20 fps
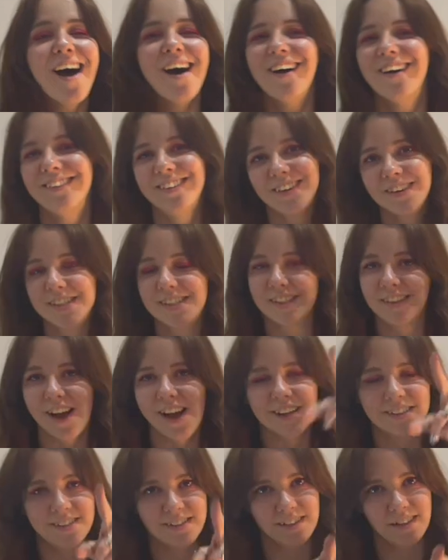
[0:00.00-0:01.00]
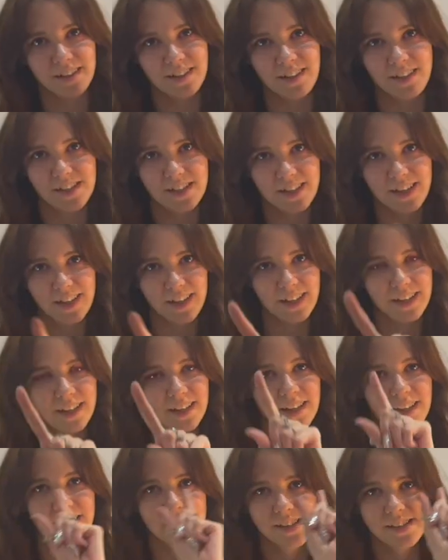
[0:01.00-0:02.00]
although it's not, do not hitchhike.
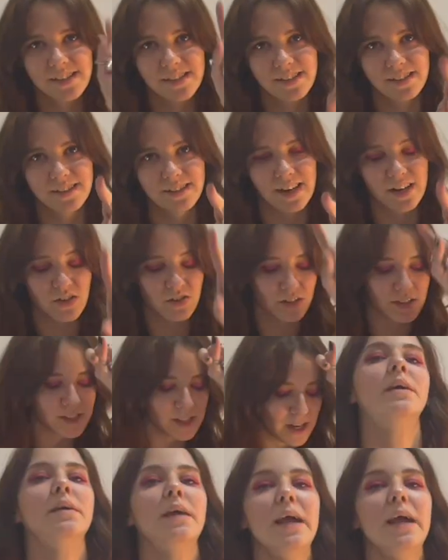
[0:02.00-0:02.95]
It's dangerous.